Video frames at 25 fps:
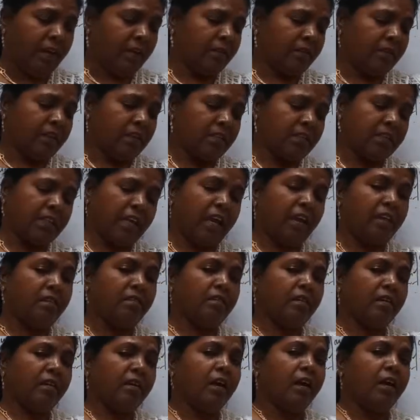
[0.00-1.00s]
The
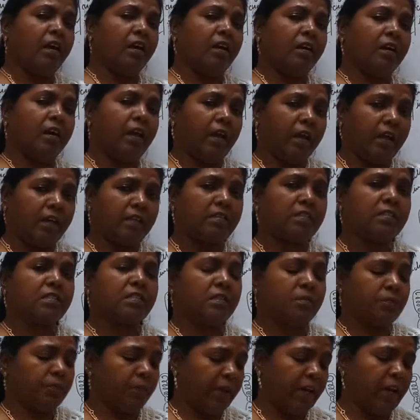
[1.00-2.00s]
skin
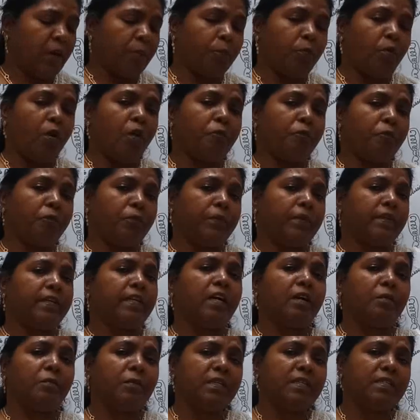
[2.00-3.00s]
is made up of
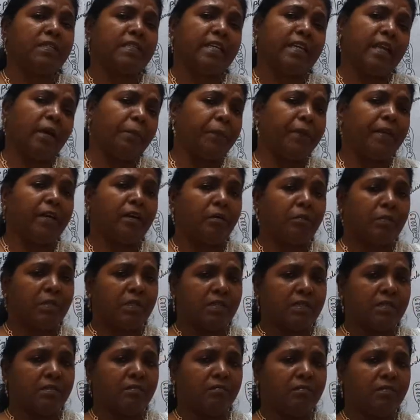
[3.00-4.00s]
dermis and
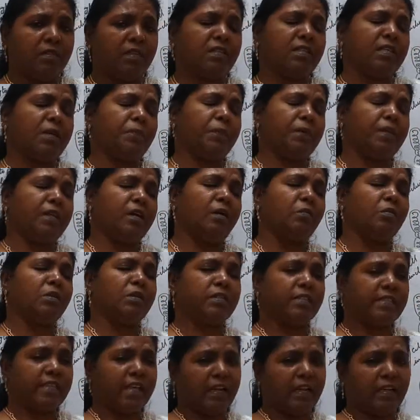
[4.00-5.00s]
epidermis. These
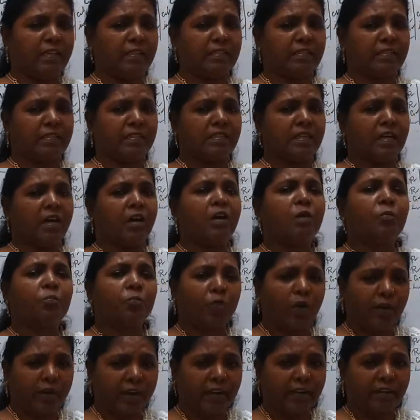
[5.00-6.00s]
epidermal cells
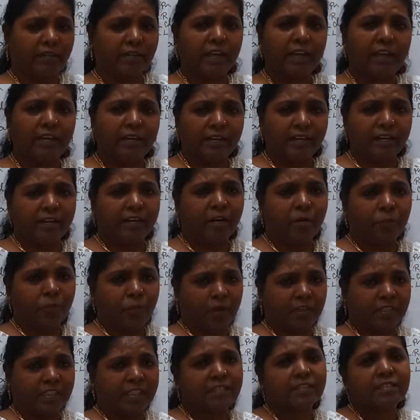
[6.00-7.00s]
protect the internal
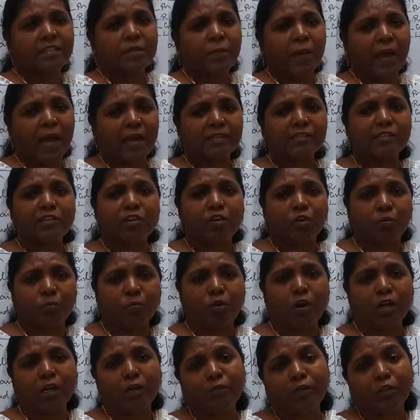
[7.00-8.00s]
part. Just imagine our
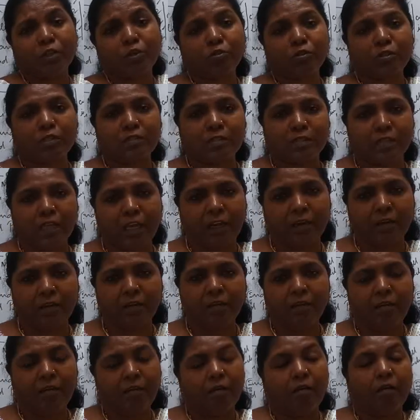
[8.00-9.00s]
body without the skin.
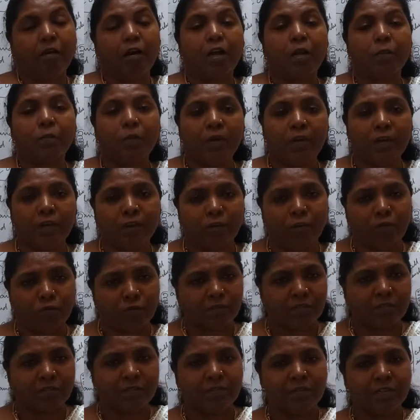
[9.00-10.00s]
Horrible it
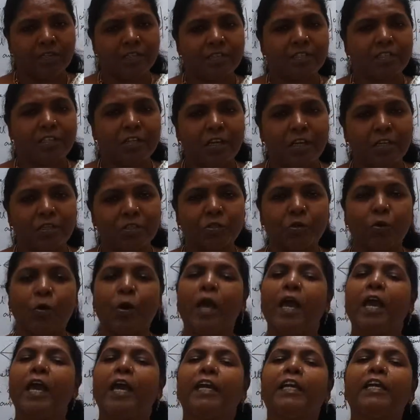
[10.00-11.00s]
looks, isn't it so?
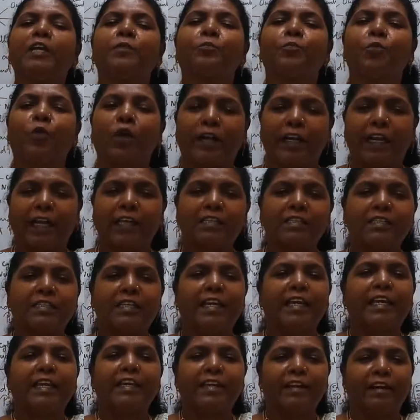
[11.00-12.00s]
It protects
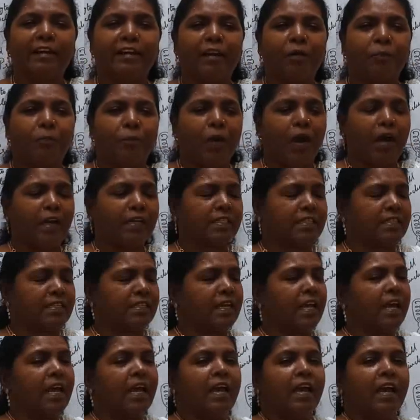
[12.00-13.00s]
the internal parts.
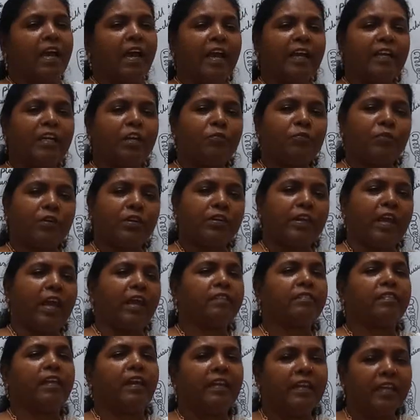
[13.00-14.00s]
And if you
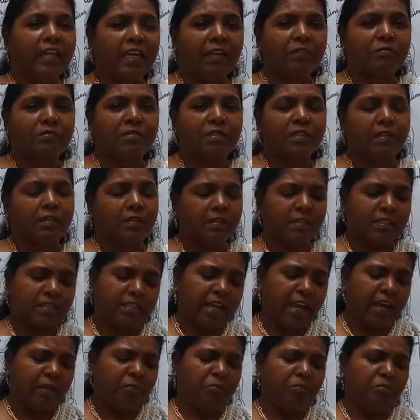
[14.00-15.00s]
take the leaves,
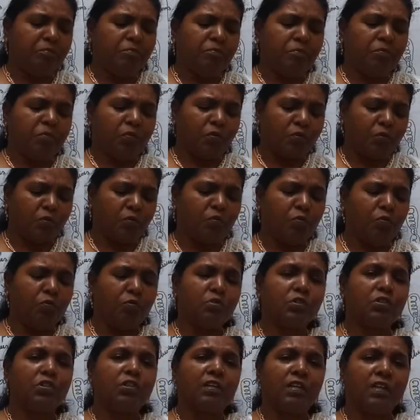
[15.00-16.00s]
stem,
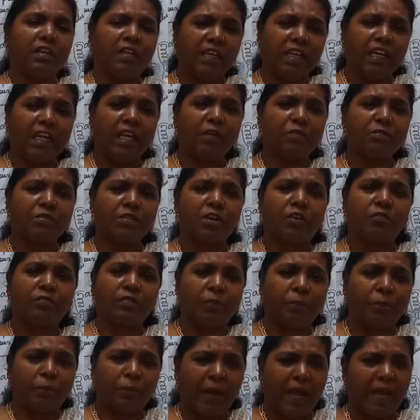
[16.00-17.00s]
root, leaves of
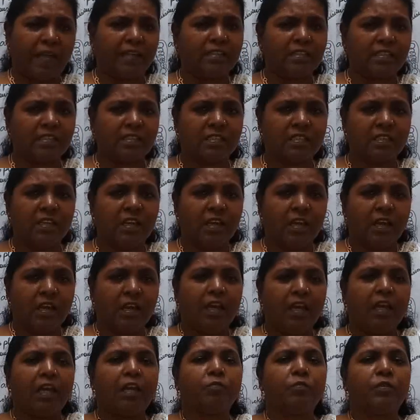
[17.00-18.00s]
the plants,
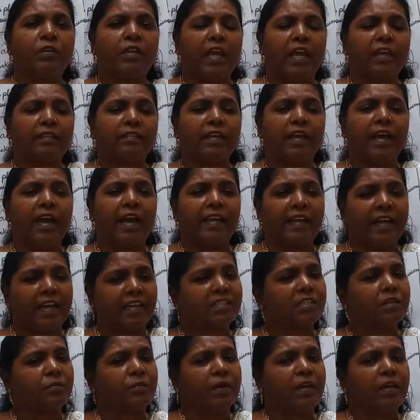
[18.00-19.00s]
if you take the
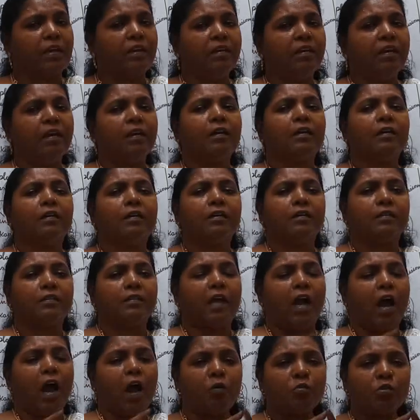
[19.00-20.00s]
anatomy,
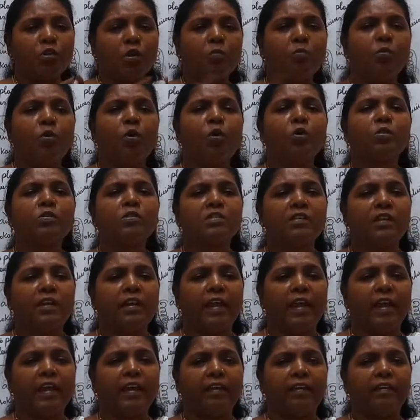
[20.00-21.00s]
the outermost
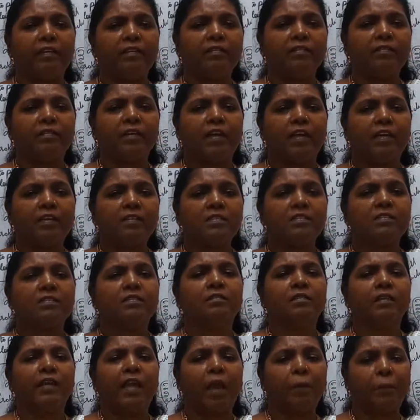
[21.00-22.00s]
layer is
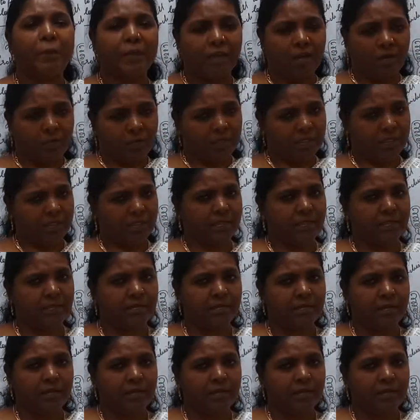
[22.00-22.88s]
epidermis.